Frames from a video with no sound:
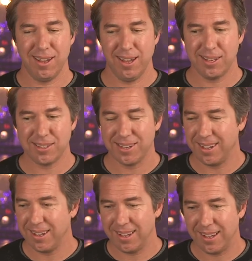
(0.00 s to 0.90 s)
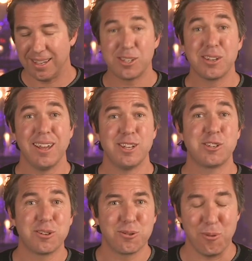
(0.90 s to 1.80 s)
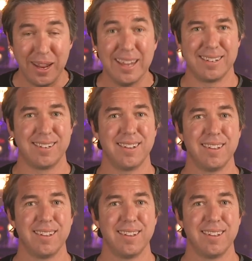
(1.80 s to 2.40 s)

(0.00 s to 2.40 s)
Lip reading: it's sweet.